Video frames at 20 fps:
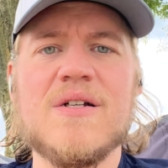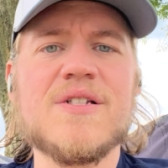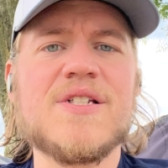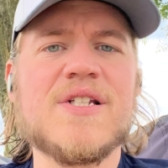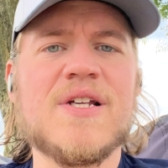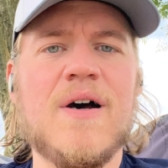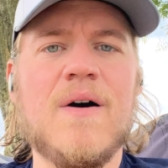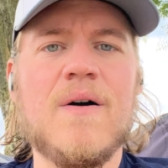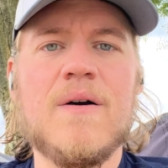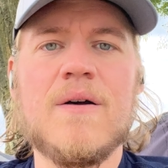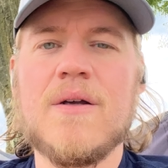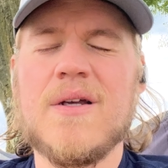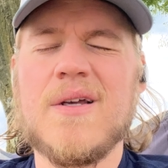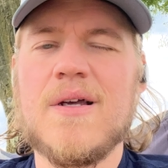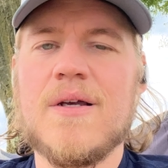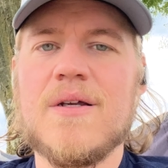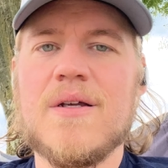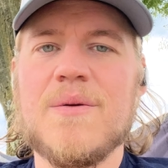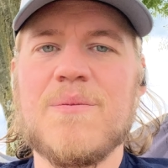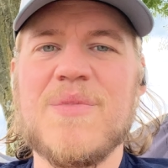so
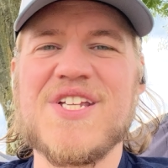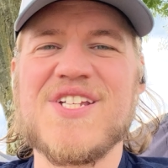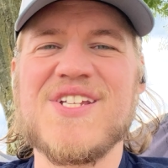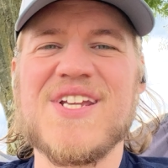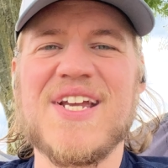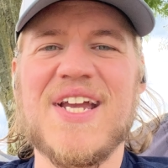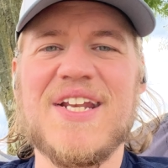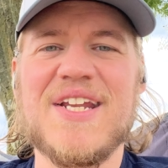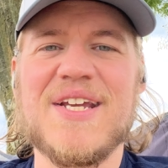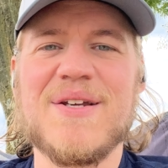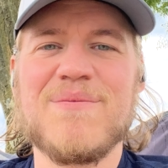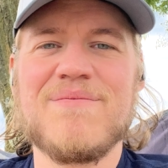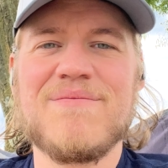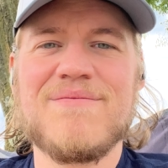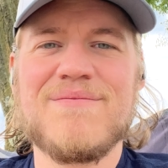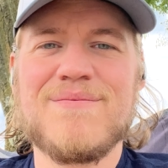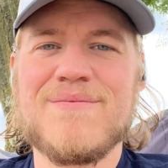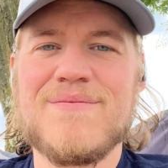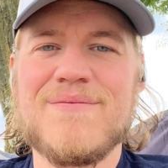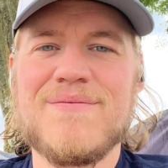be seeing
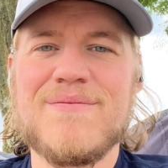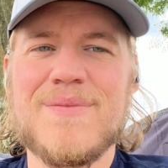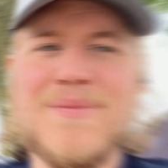you.